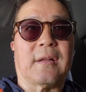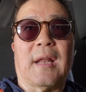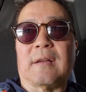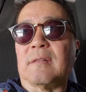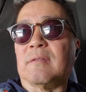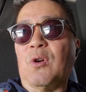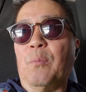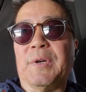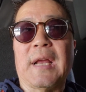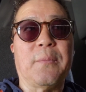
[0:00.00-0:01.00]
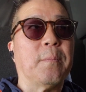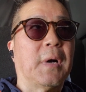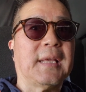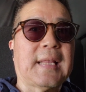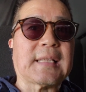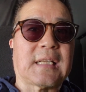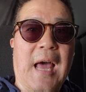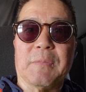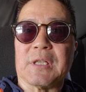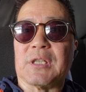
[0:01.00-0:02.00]
Like, don't put any more money in that
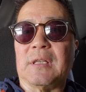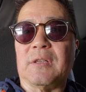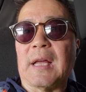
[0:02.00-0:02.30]
slot machine.